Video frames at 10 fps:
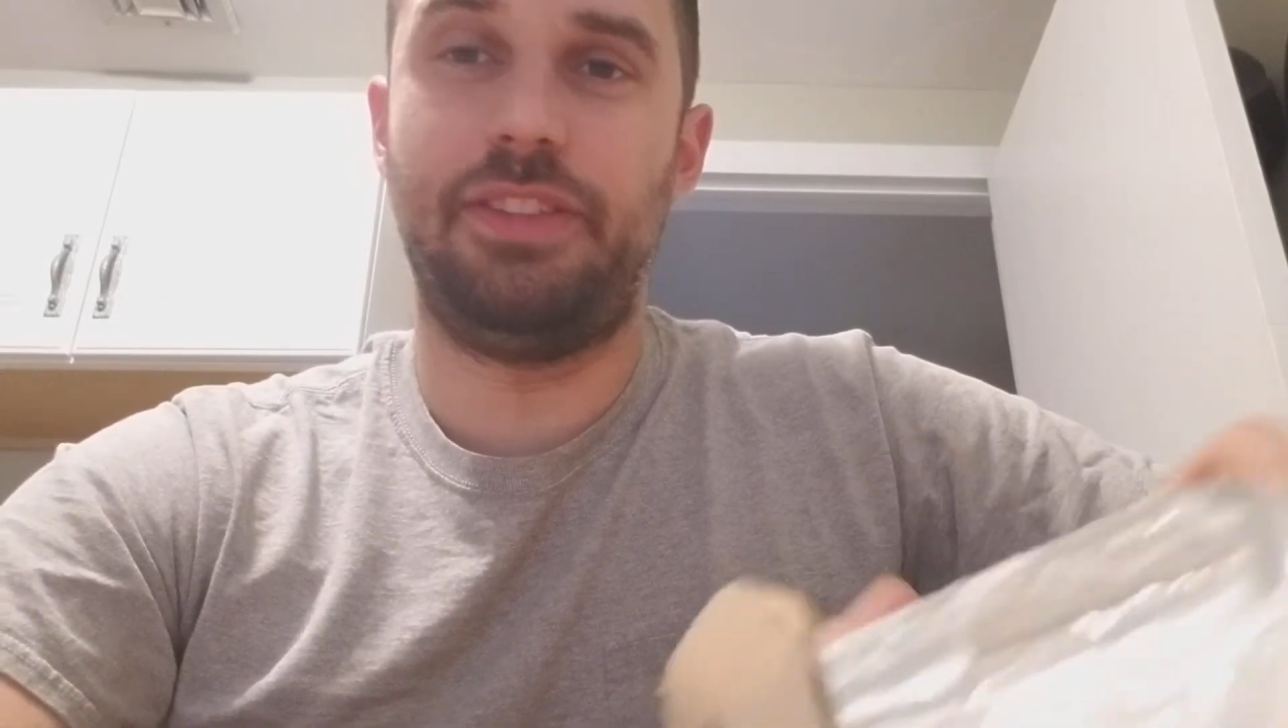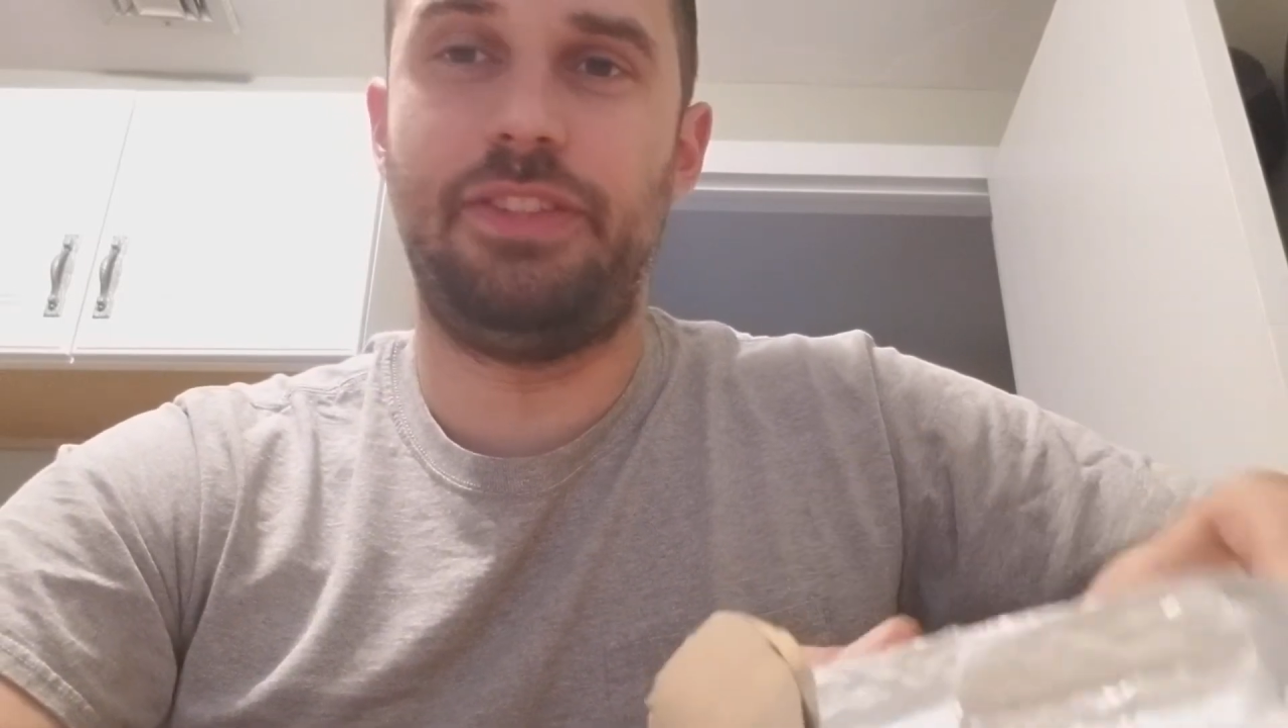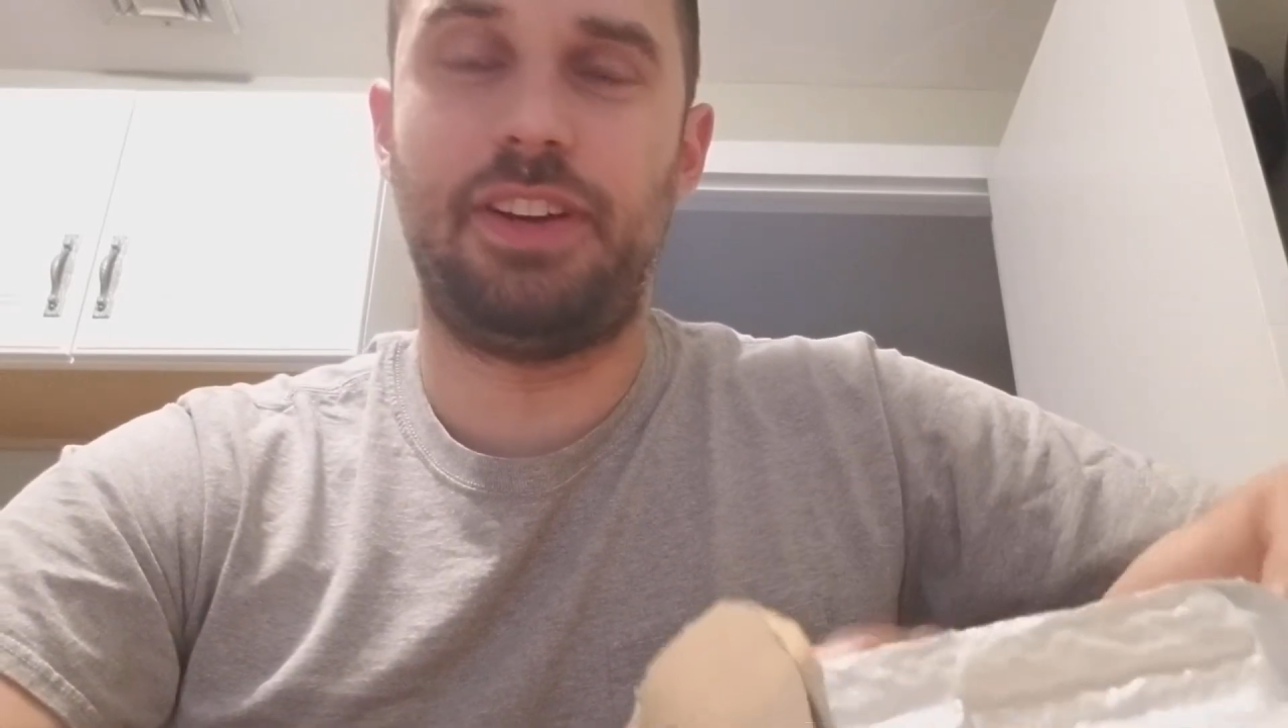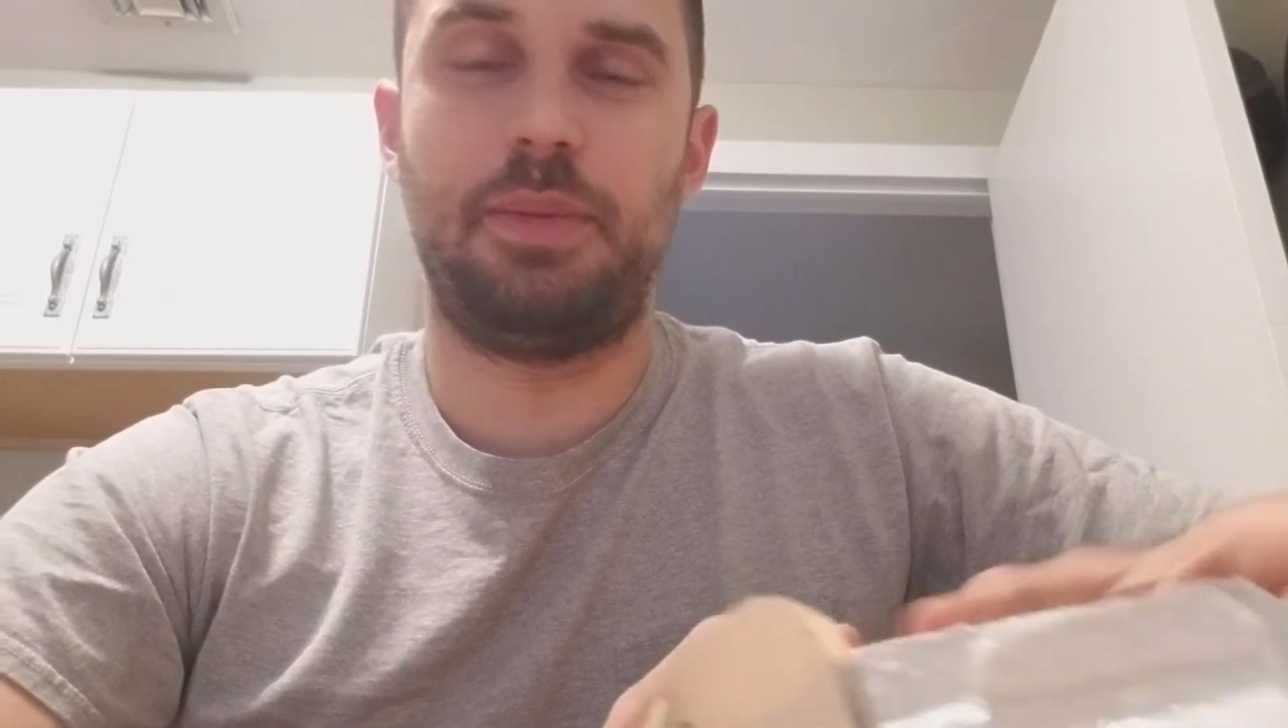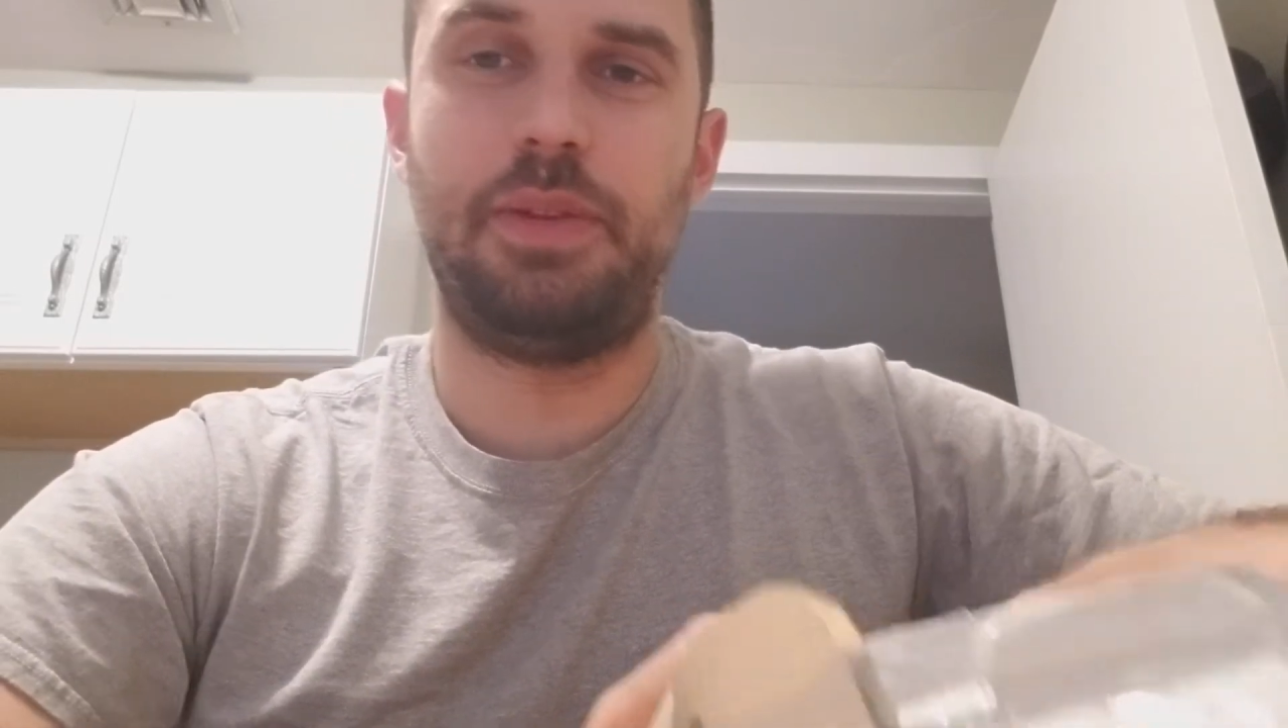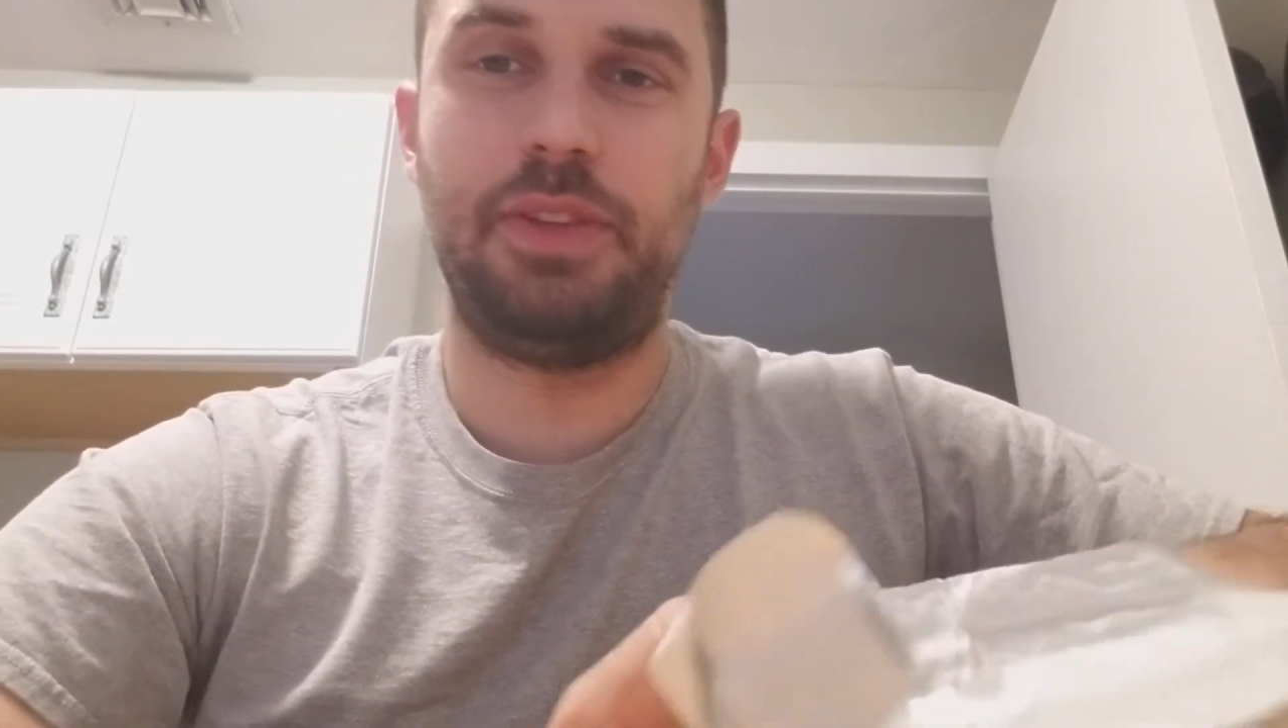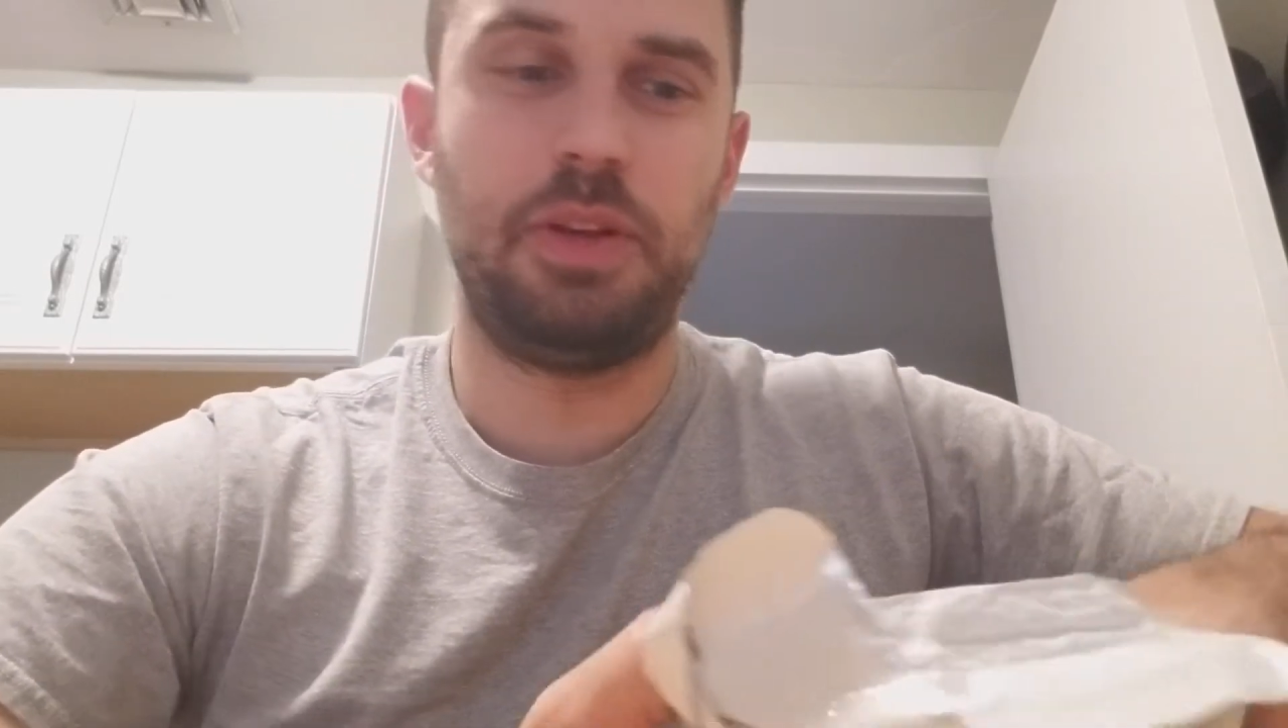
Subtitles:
fuck I'm even